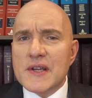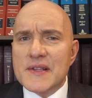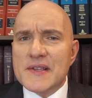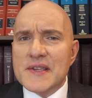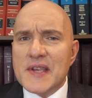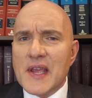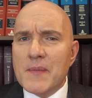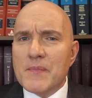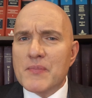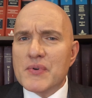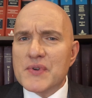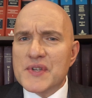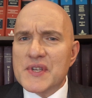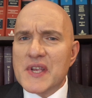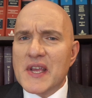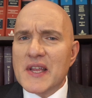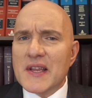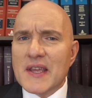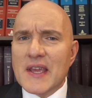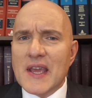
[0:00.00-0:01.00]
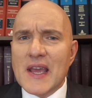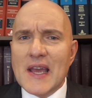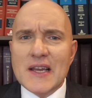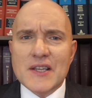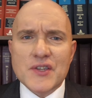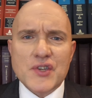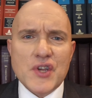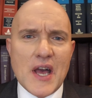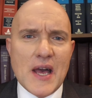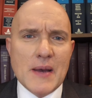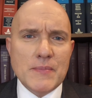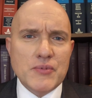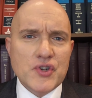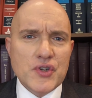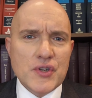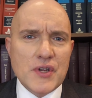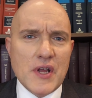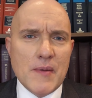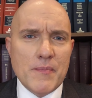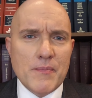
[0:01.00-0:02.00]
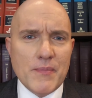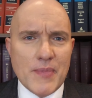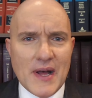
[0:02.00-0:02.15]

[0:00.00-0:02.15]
10% cash option on